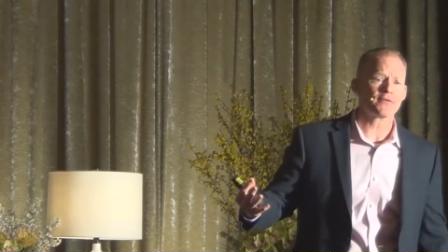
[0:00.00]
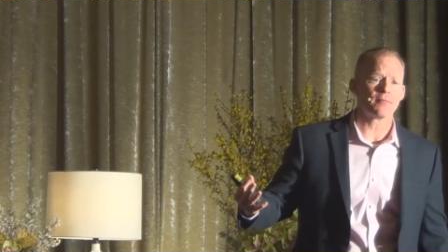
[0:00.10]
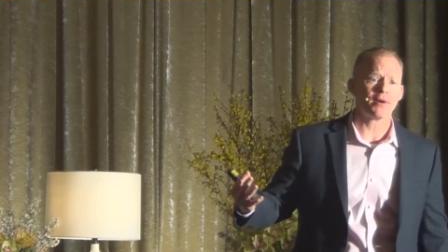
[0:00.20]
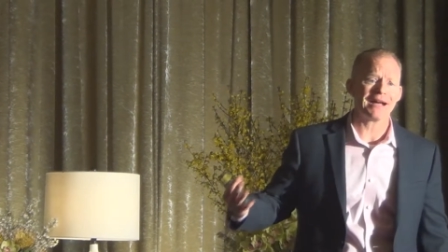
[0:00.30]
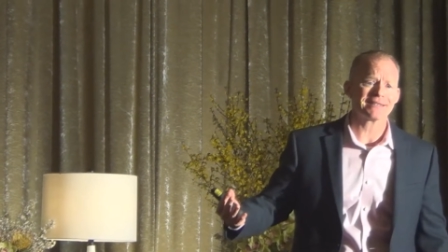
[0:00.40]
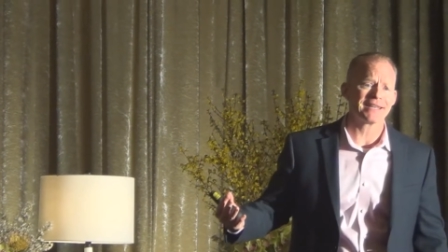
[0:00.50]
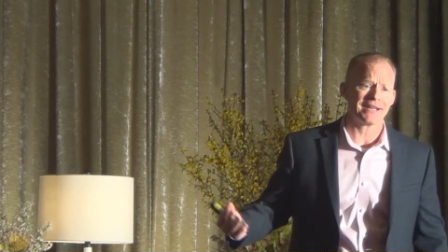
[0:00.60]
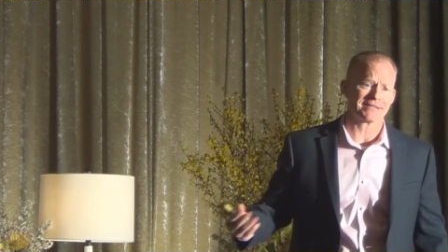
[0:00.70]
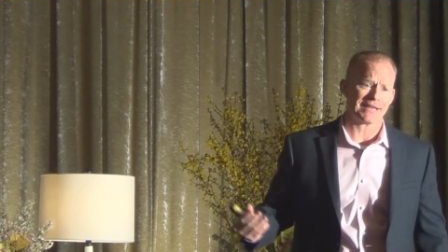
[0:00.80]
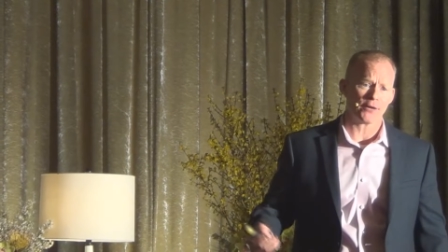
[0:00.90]
of
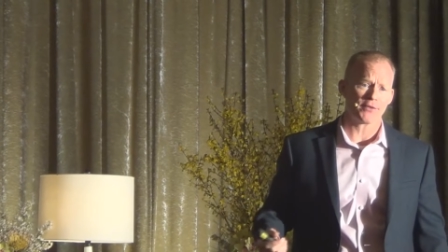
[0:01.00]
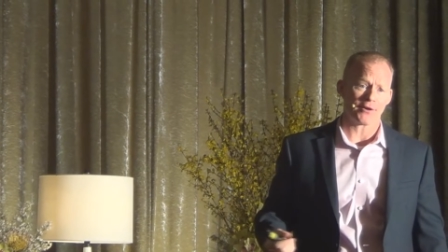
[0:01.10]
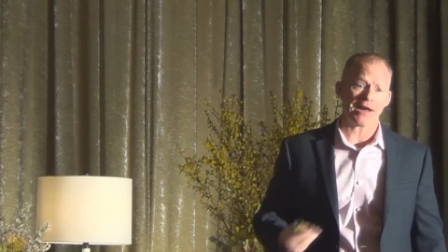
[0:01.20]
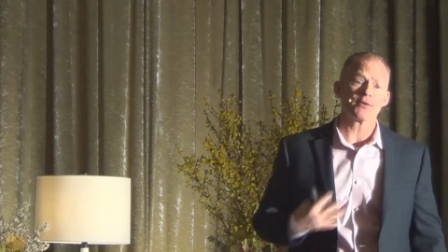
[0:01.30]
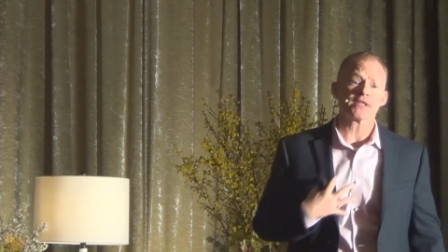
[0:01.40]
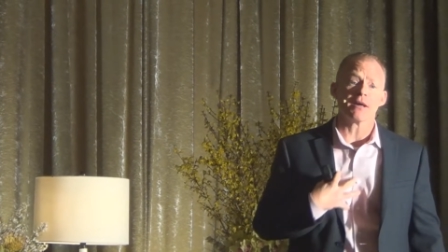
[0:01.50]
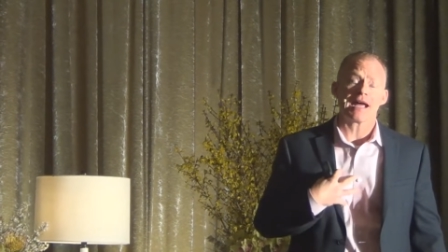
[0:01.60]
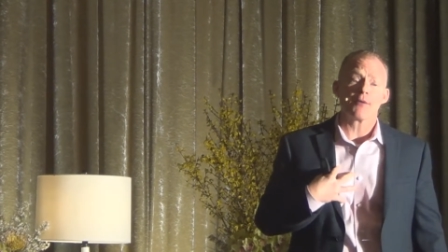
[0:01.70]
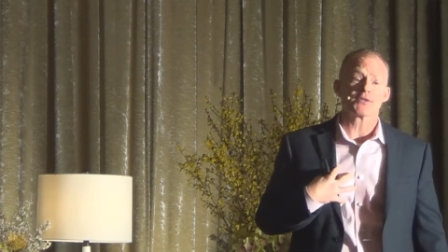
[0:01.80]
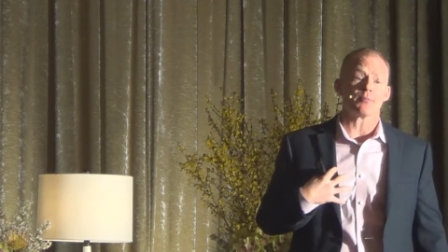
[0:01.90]
podcasts out there, and I was
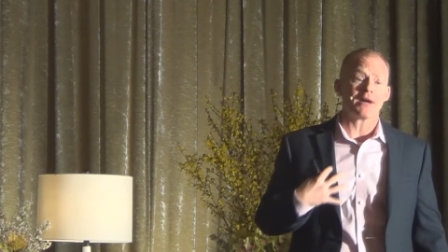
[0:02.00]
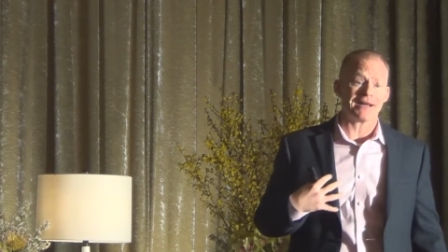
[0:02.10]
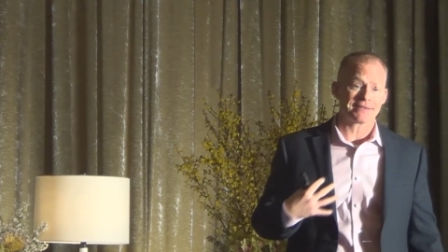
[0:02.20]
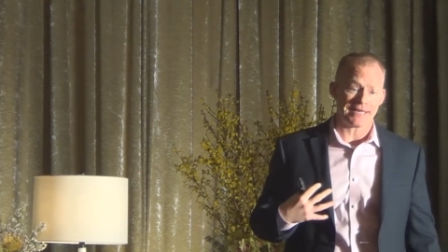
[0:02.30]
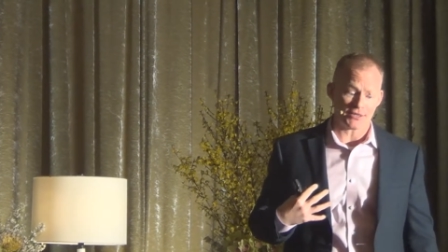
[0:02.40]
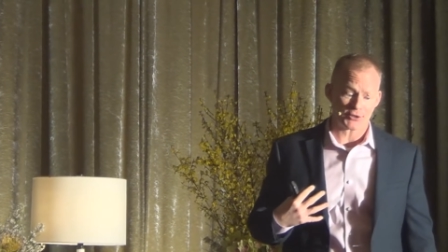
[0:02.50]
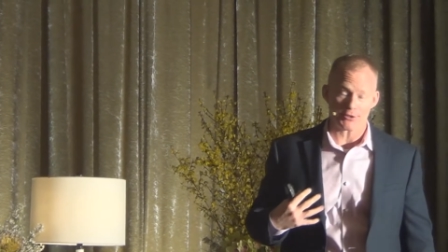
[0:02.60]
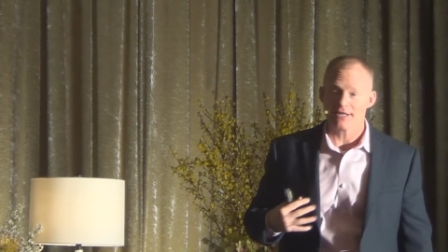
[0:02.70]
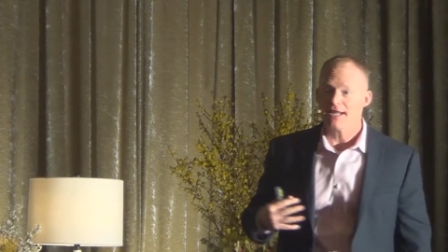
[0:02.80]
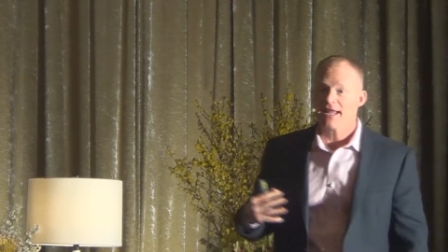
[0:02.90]
a podcaster.